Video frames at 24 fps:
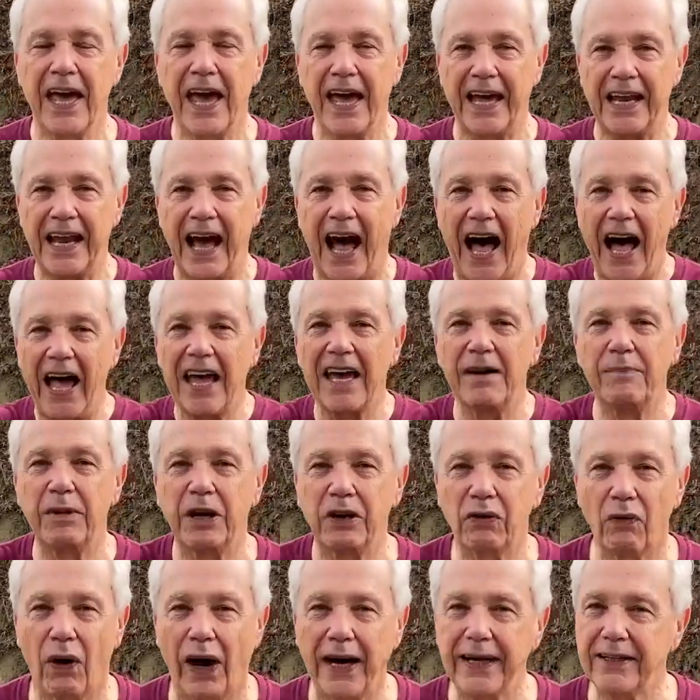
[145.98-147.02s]
And I am
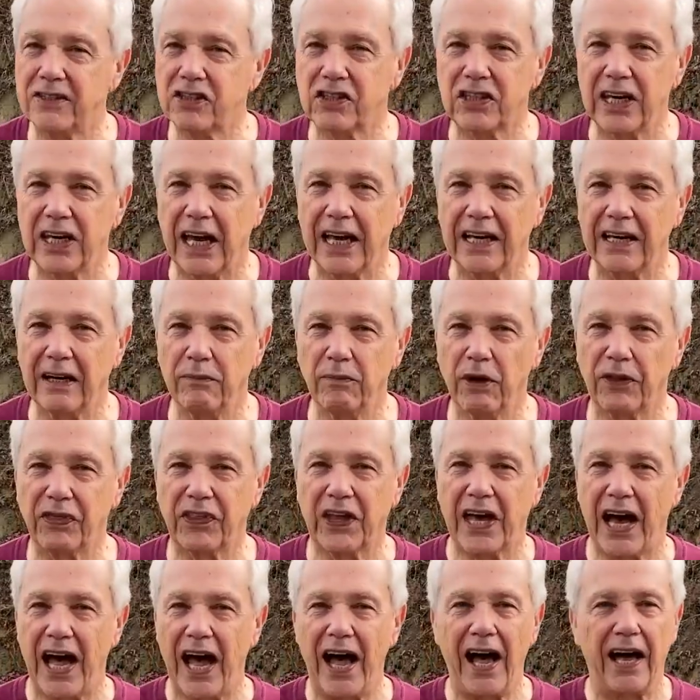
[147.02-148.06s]
in right standing with
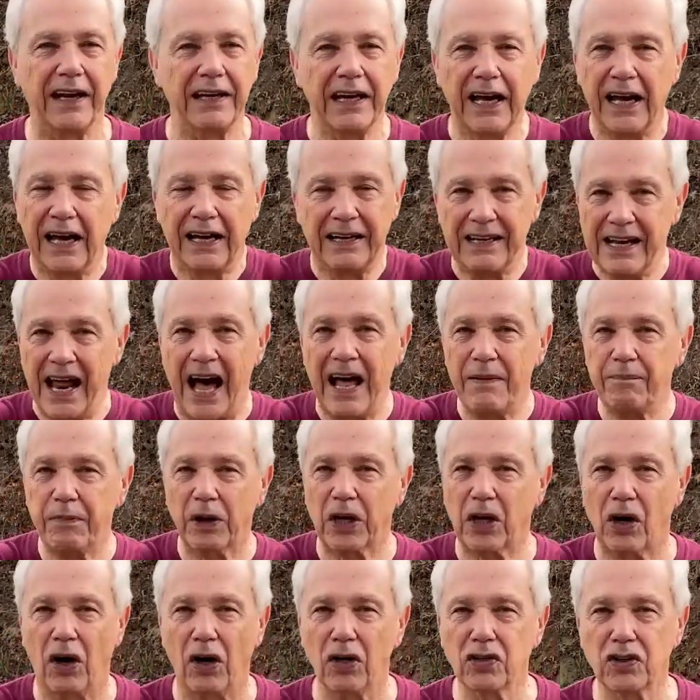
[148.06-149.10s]
God, not
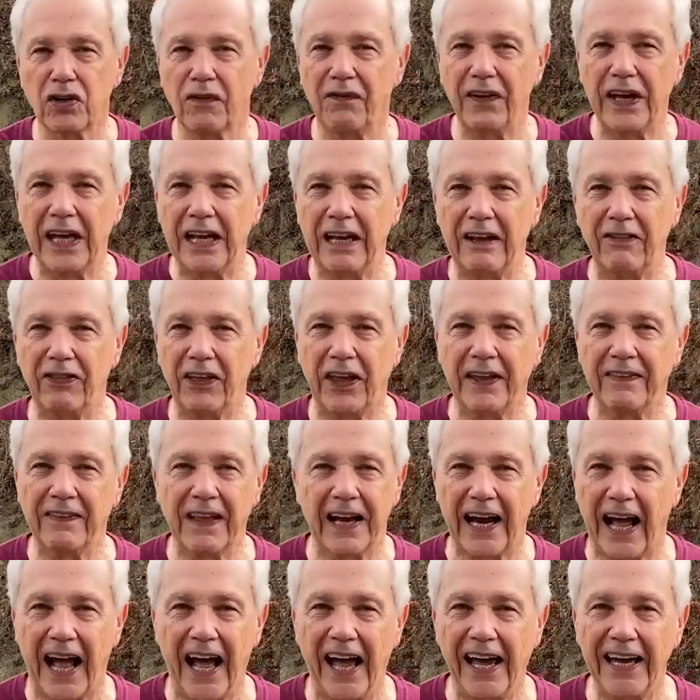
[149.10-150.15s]
because of anything that
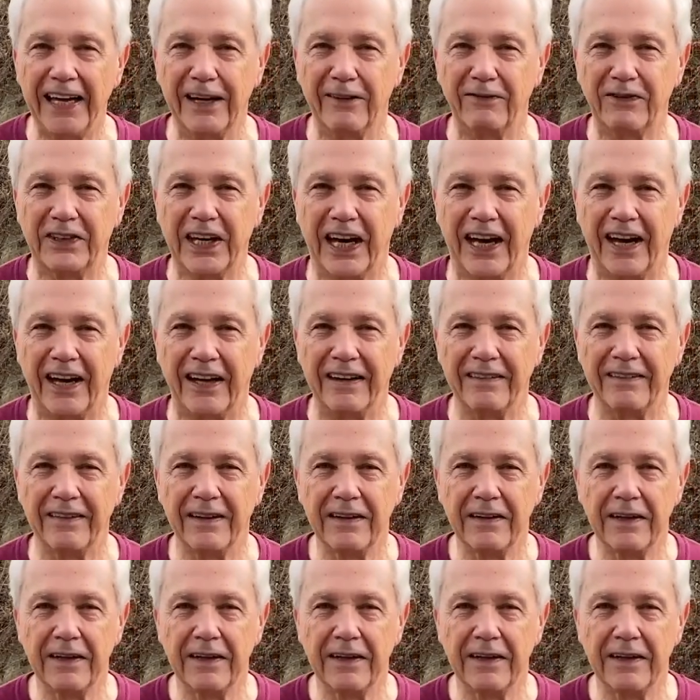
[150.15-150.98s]
I have done,